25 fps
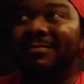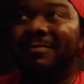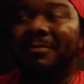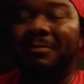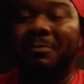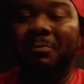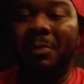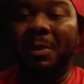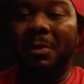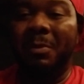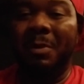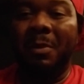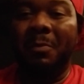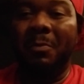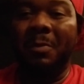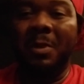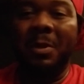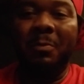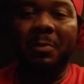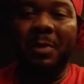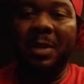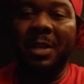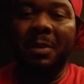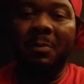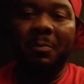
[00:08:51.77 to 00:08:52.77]
we go
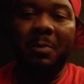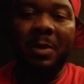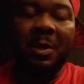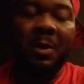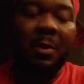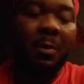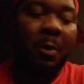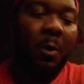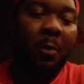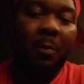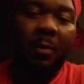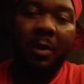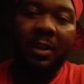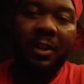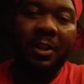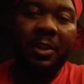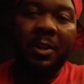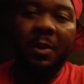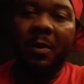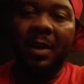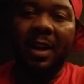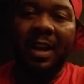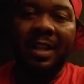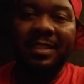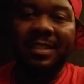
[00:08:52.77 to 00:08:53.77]

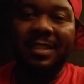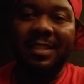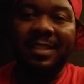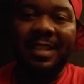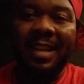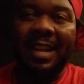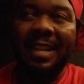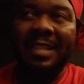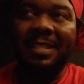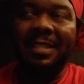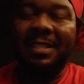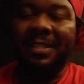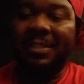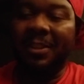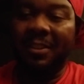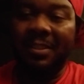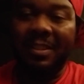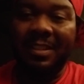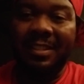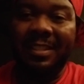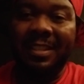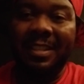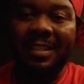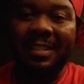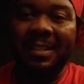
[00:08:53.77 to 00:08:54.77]
1-0 against the Saints to start the
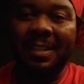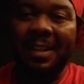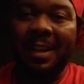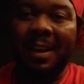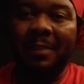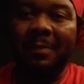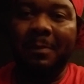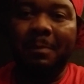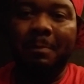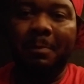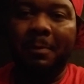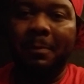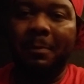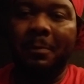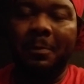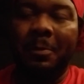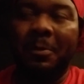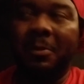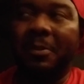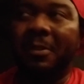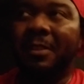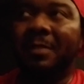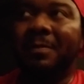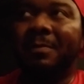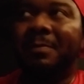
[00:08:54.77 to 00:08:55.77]
season off
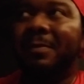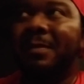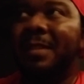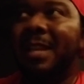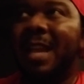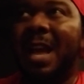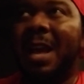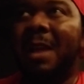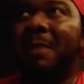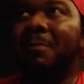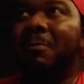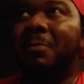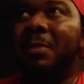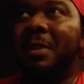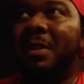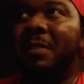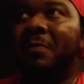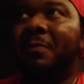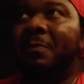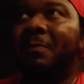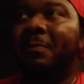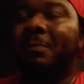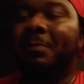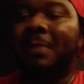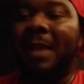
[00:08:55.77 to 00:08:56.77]
before, and we've
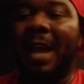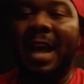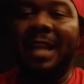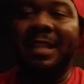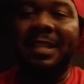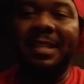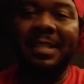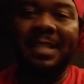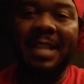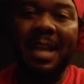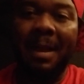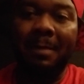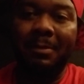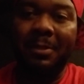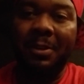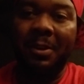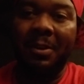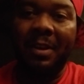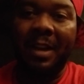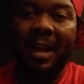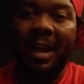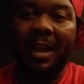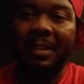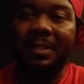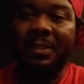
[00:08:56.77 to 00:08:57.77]
had the same
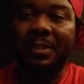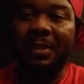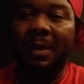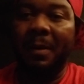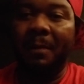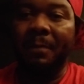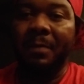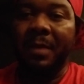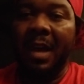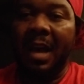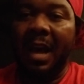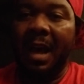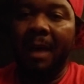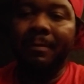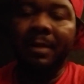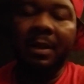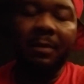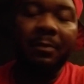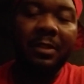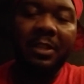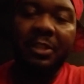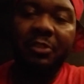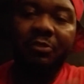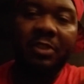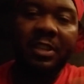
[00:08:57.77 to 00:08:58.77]
turnout. So I'm not
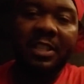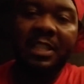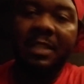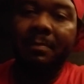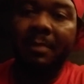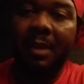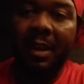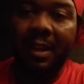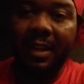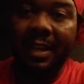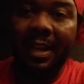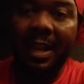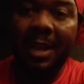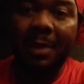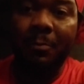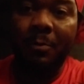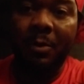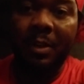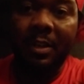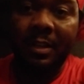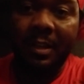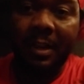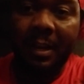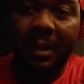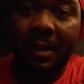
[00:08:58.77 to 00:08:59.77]
really stressed about game
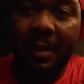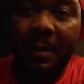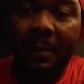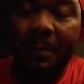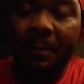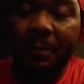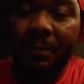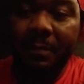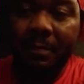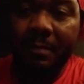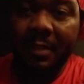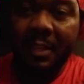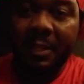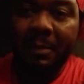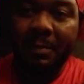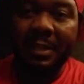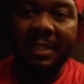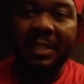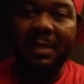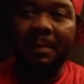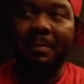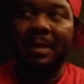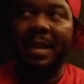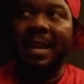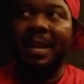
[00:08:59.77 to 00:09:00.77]
1, y'all,
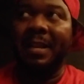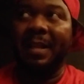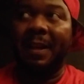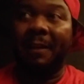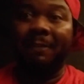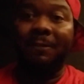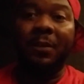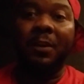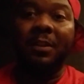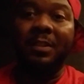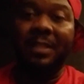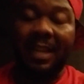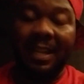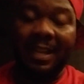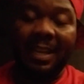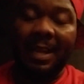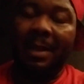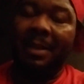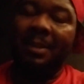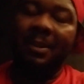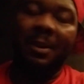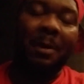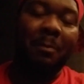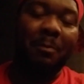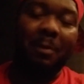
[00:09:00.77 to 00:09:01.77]
especially being the first. I
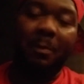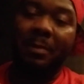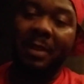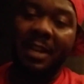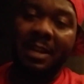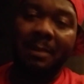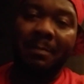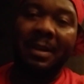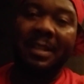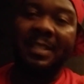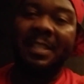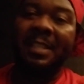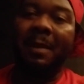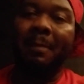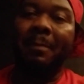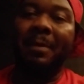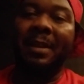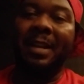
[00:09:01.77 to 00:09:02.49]
know I'm repeating myself, but